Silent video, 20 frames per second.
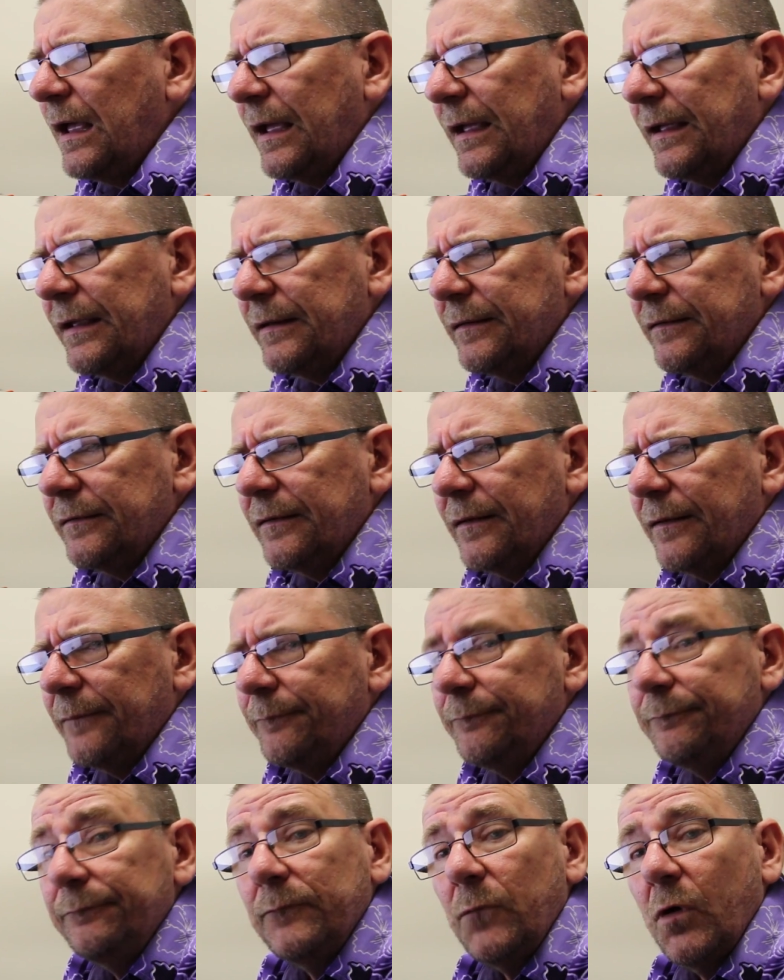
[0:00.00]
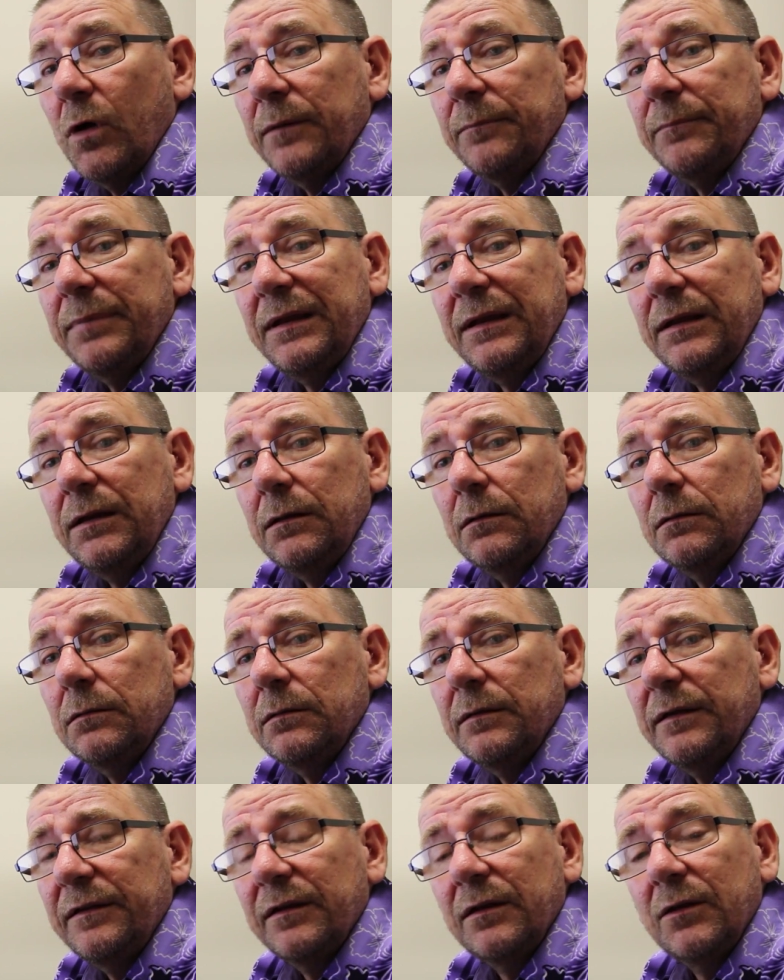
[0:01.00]
and
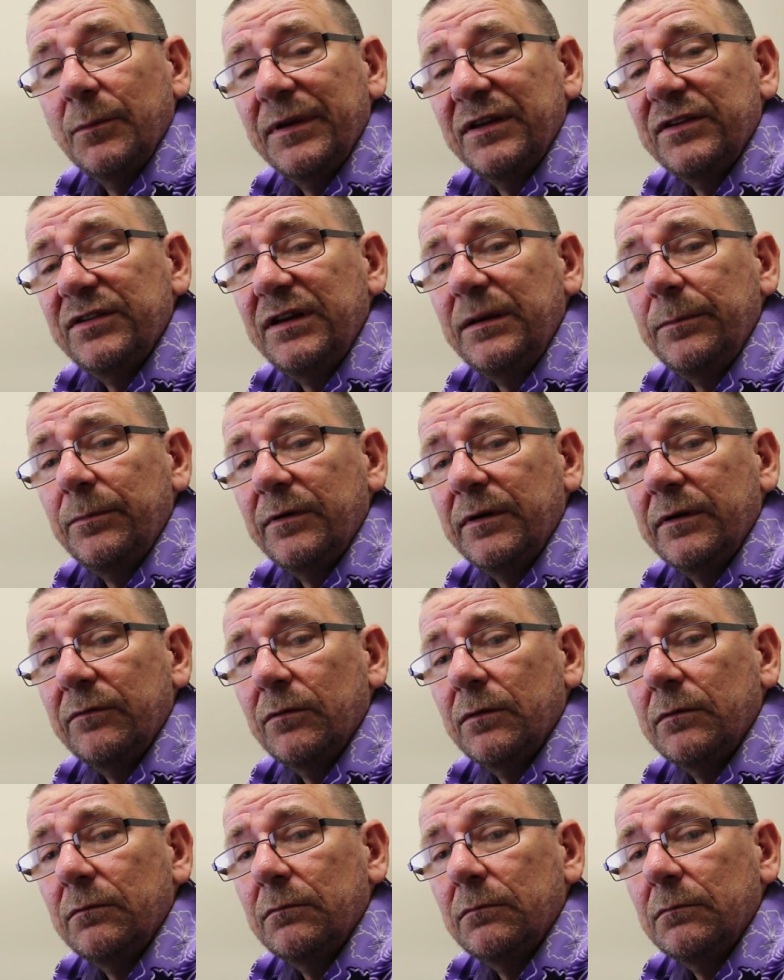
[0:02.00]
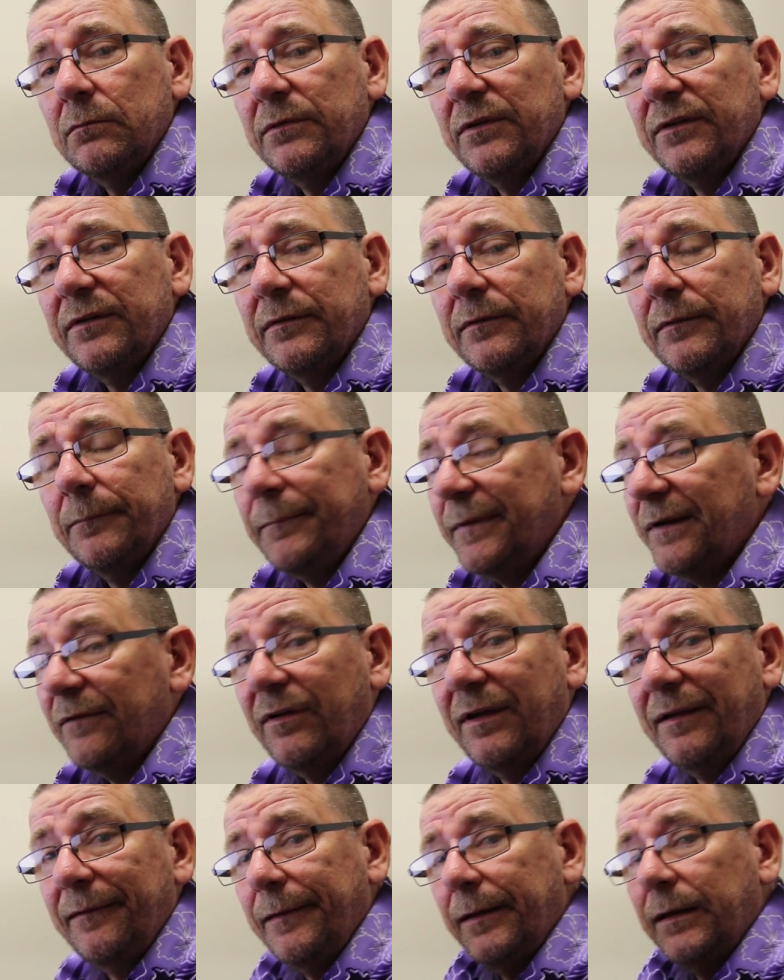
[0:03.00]
it's a little bit cheaper even, just a bit of
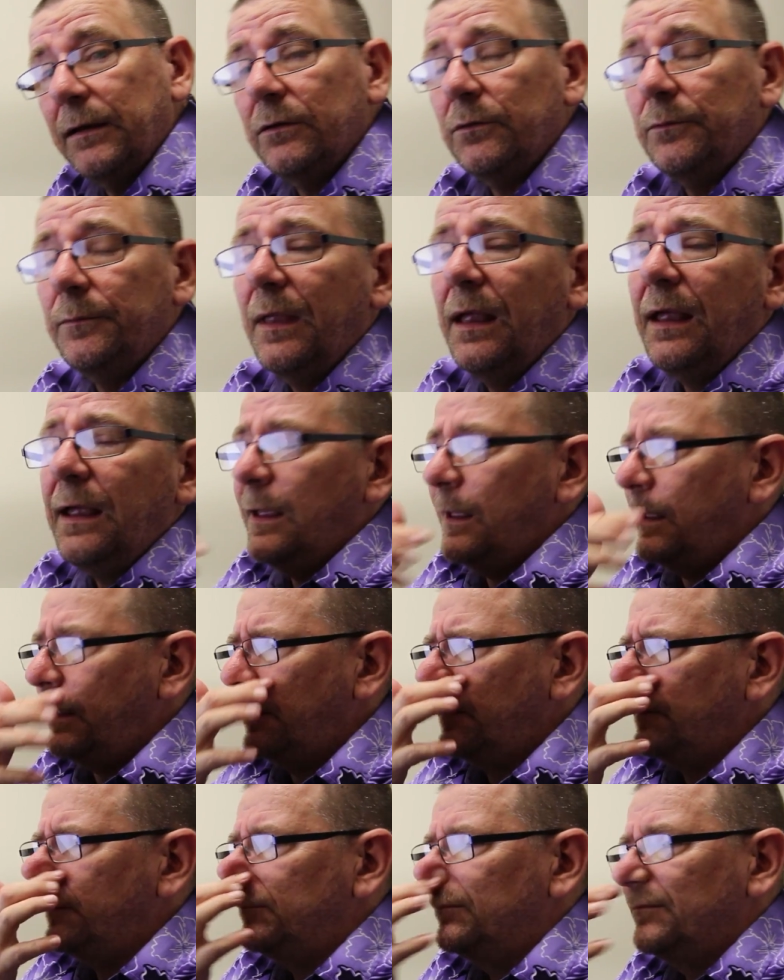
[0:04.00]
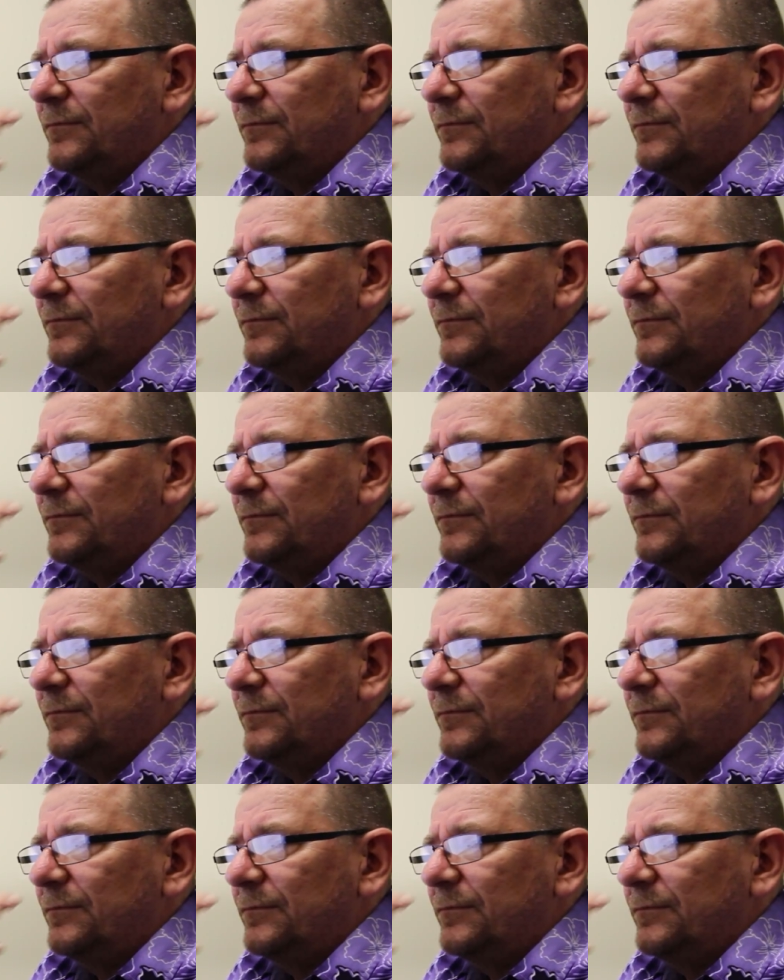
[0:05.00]
a handle. And